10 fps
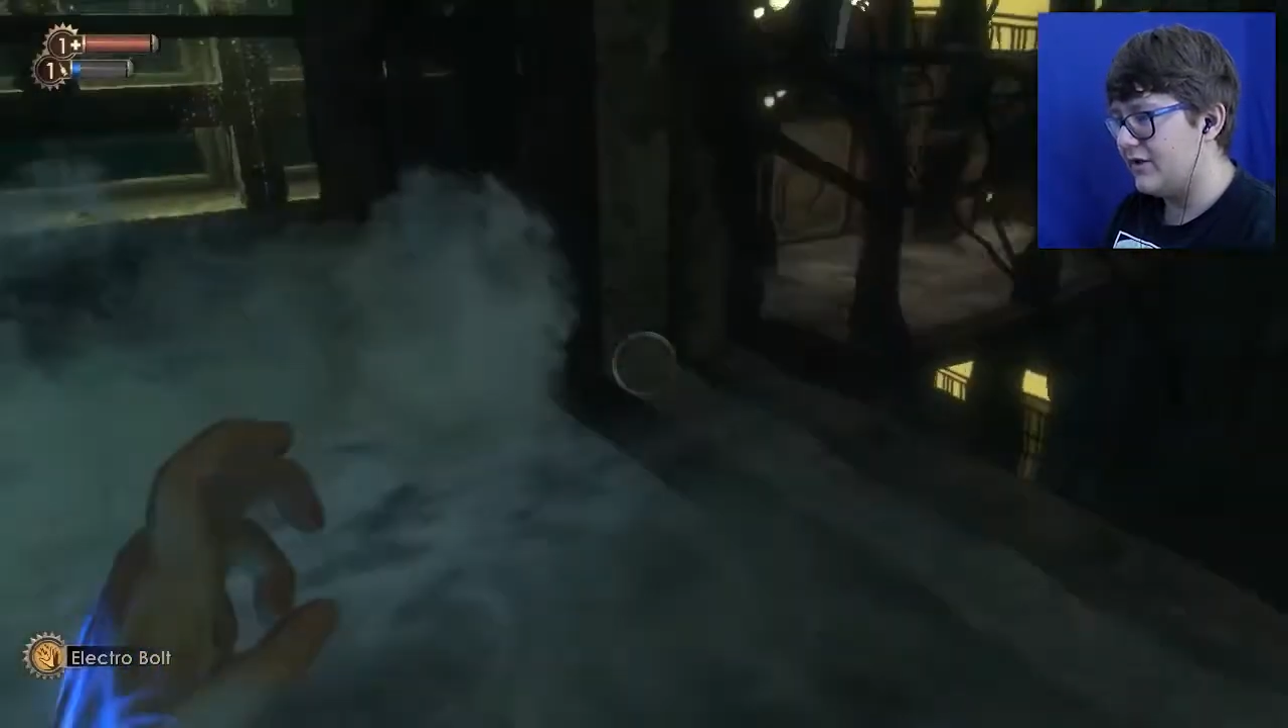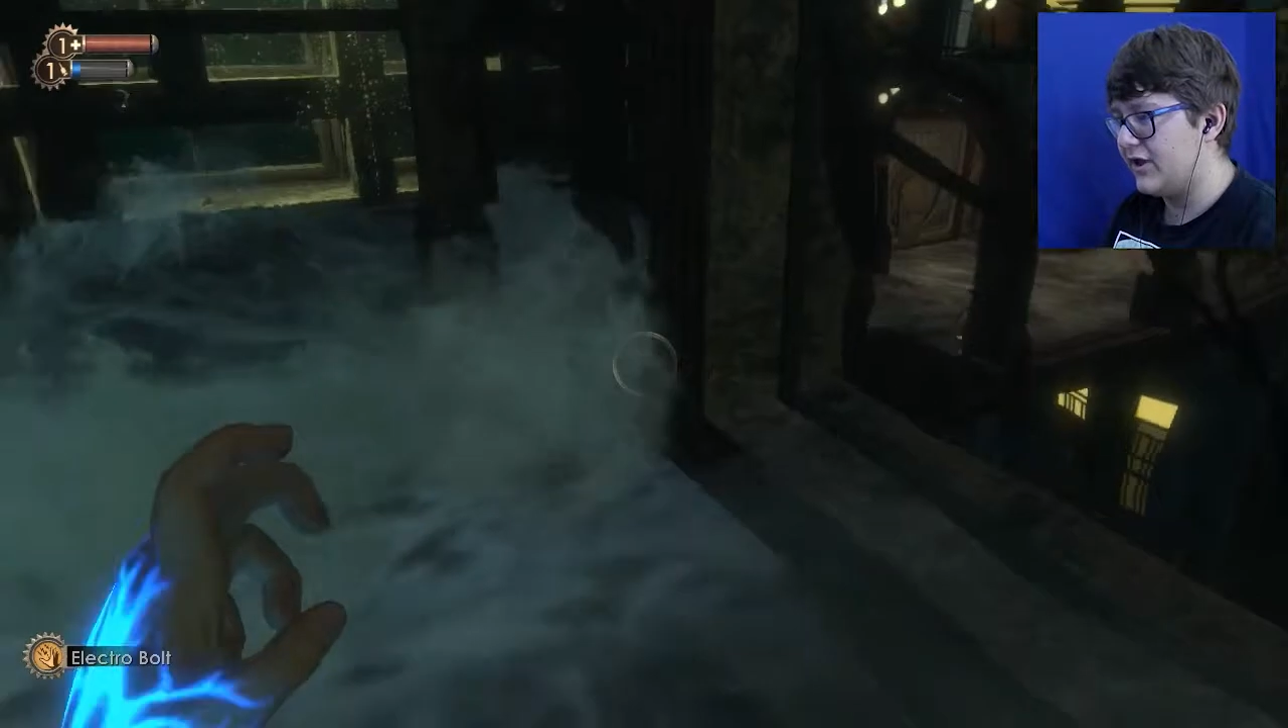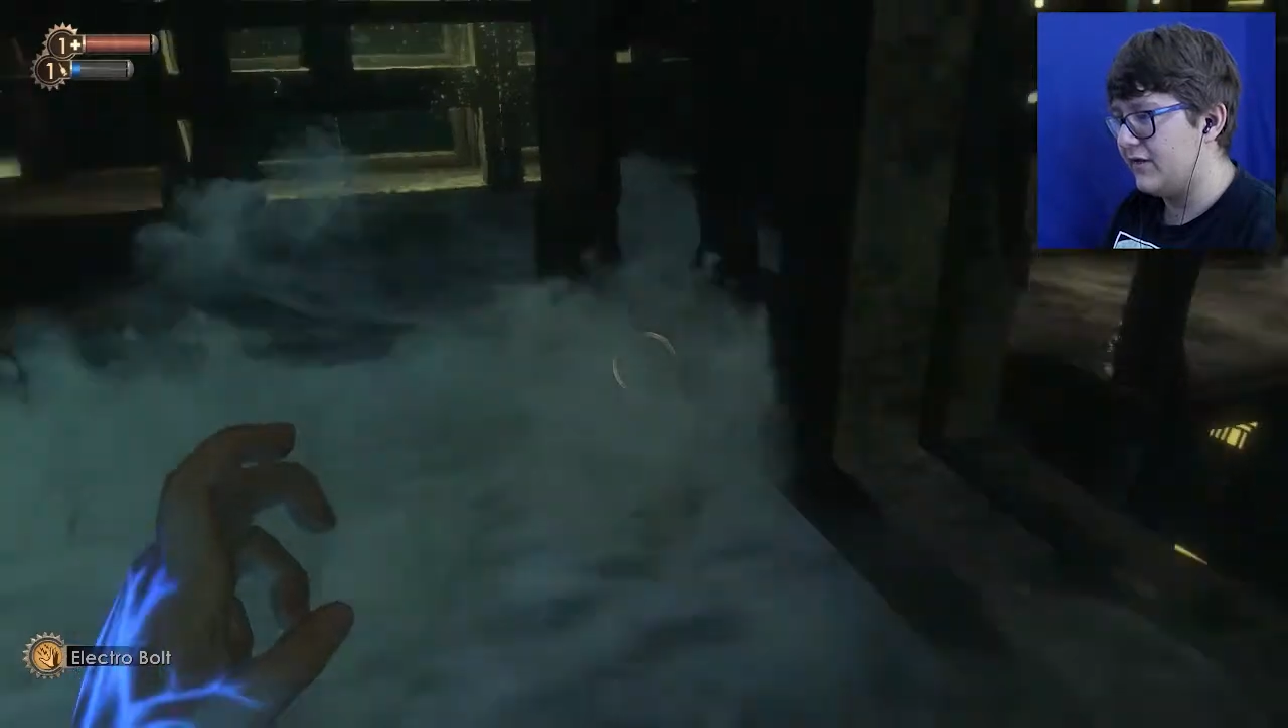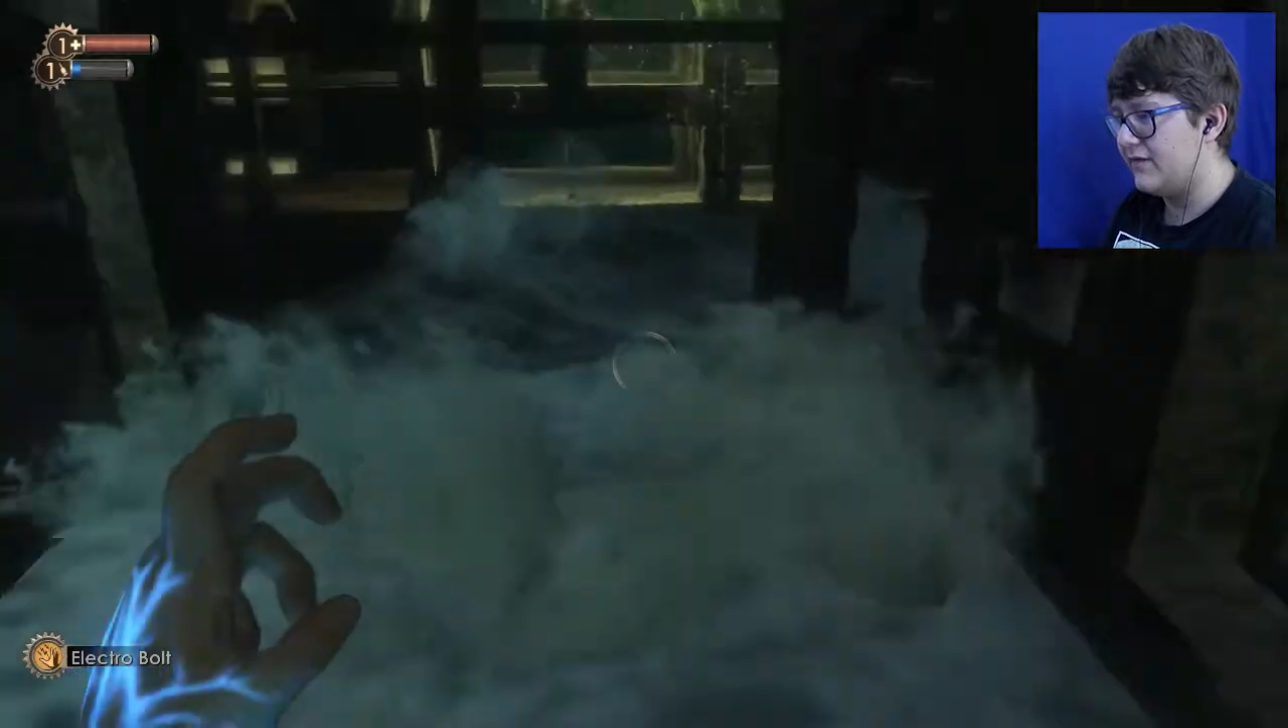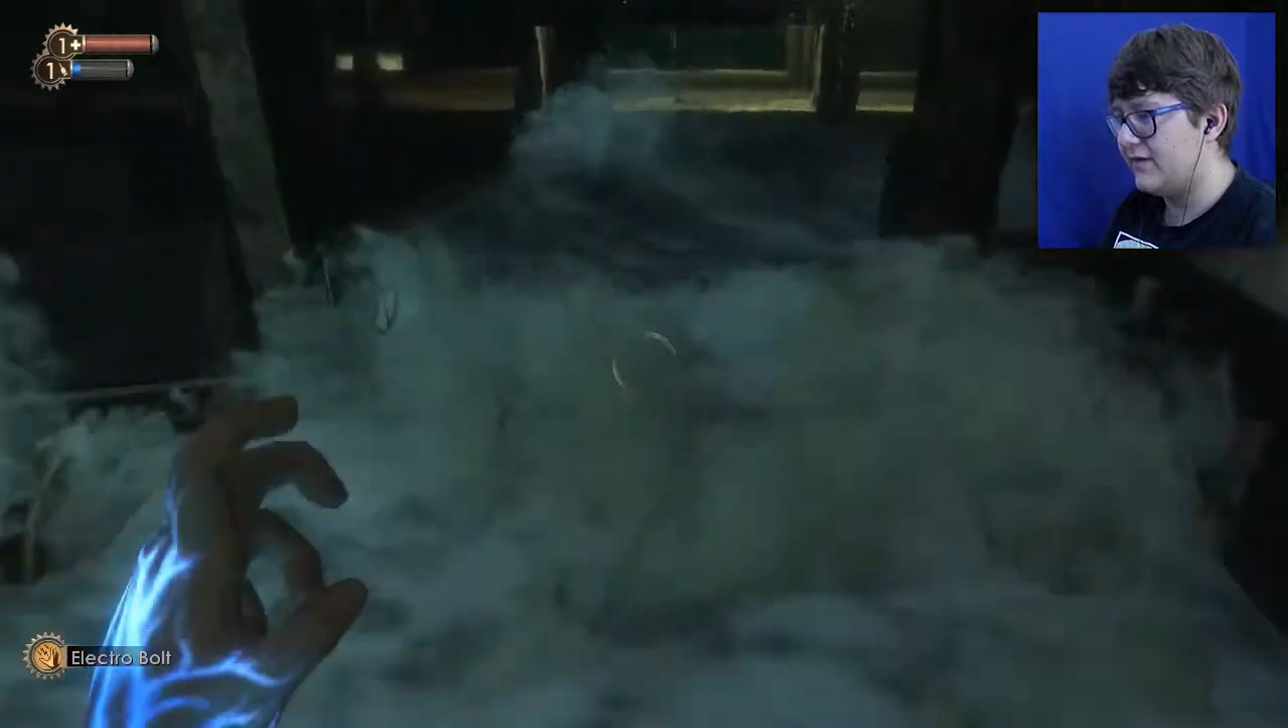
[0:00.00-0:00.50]

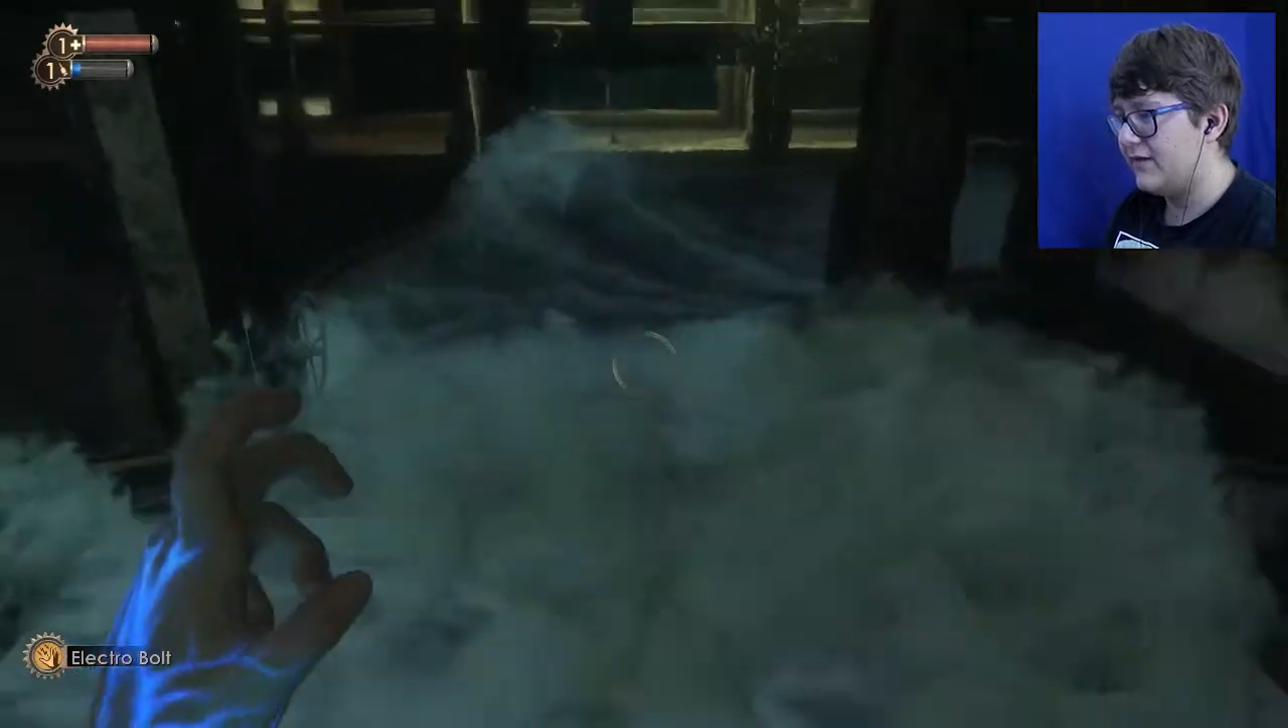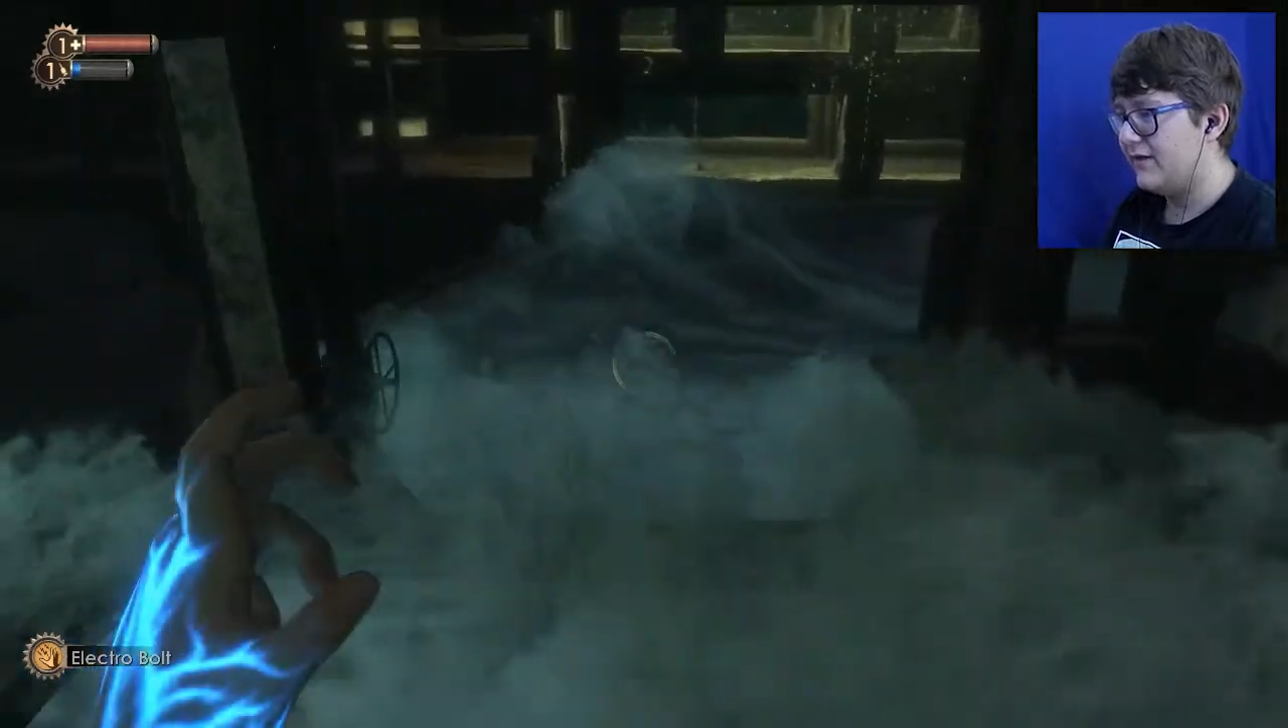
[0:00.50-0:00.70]
shift.